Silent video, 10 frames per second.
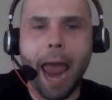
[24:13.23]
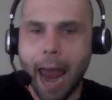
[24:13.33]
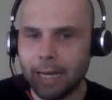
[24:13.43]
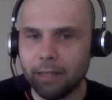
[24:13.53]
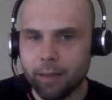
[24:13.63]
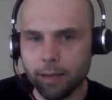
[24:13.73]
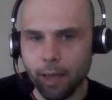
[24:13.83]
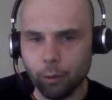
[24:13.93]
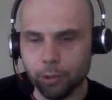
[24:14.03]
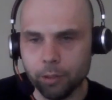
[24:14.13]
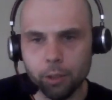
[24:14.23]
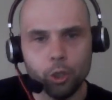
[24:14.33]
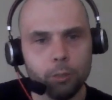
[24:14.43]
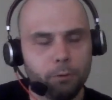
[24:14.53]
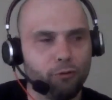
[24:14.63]
anything else,
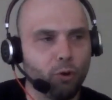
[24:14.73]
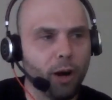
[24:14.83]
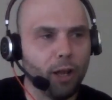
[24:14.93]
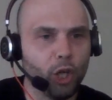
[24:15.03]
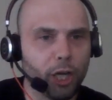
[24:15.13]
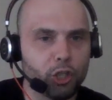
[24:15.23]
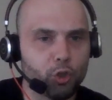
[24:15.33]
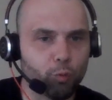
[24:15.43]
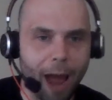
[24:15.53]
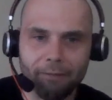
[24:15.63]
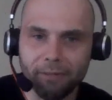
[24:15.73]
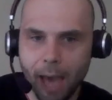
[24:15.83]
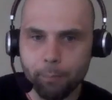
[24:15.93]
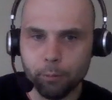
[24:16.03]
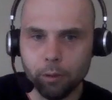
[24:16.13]
before I look at draft
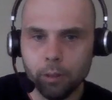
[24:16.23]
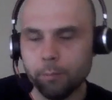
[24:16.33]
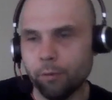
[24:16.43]
capital,